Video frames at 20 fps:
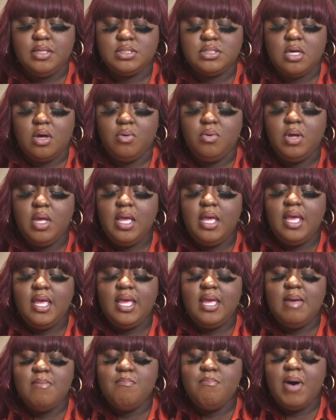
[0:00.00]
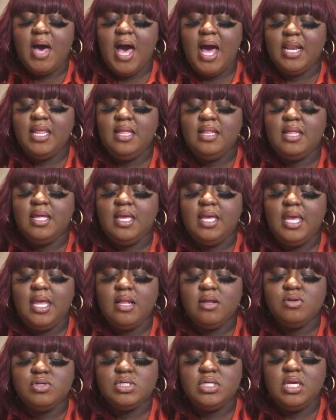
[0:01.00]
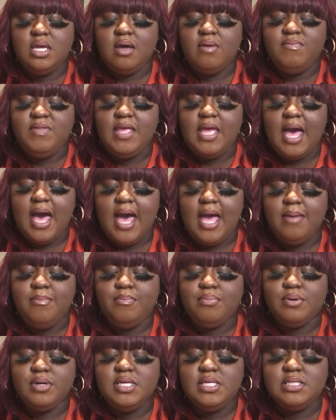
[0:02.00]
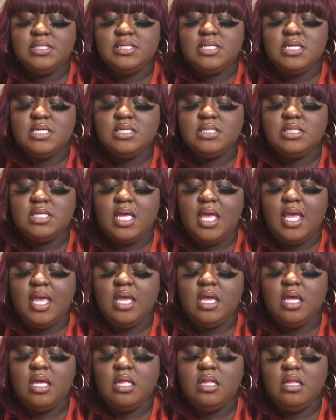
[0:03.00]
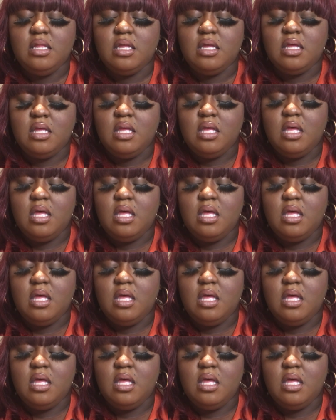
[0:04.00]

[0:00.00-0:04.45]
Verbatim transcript: So embody the energy of the high priestess and